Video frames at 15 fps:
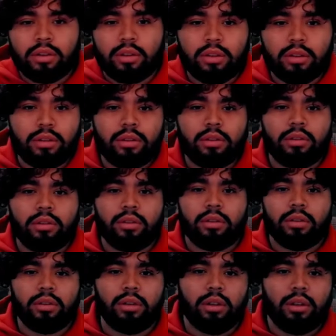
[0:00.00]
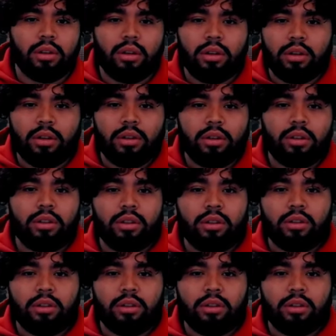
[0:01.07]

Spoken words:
Nothing is said.